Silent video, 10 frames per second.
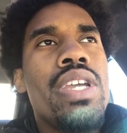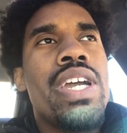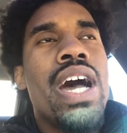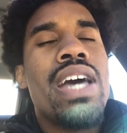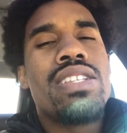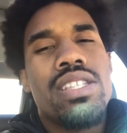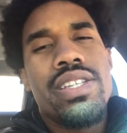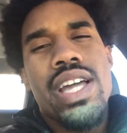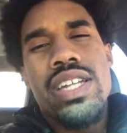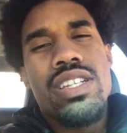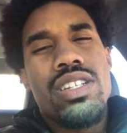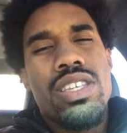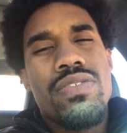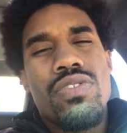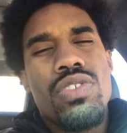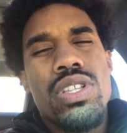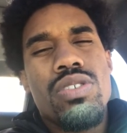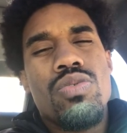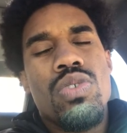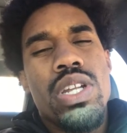And honestly, I didn't even really
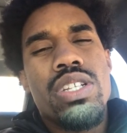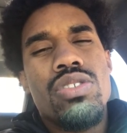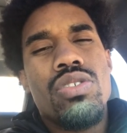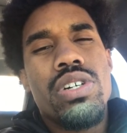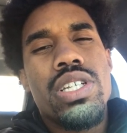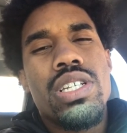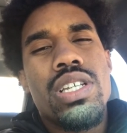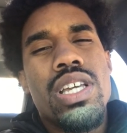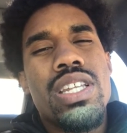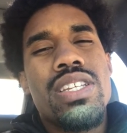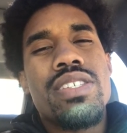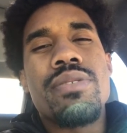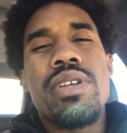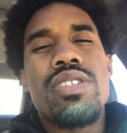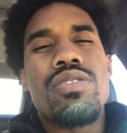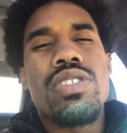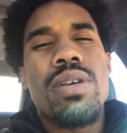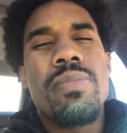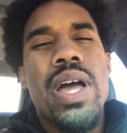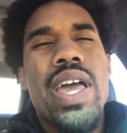want to do it. It didn't seem like this was
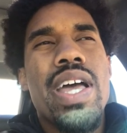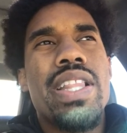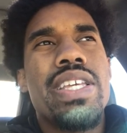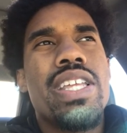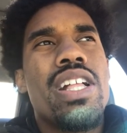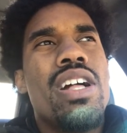up my alley.